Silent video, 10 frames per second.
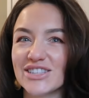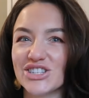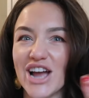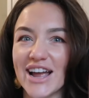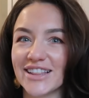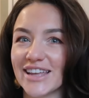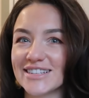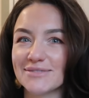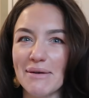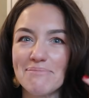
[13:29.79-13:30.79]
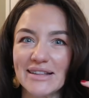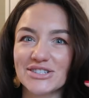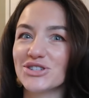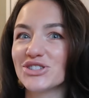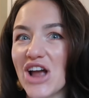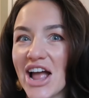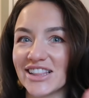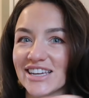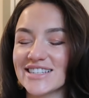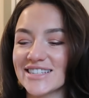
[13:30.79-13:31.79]
checklist, my mental
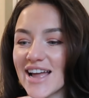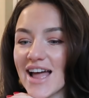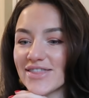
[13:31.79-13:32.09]
checklist,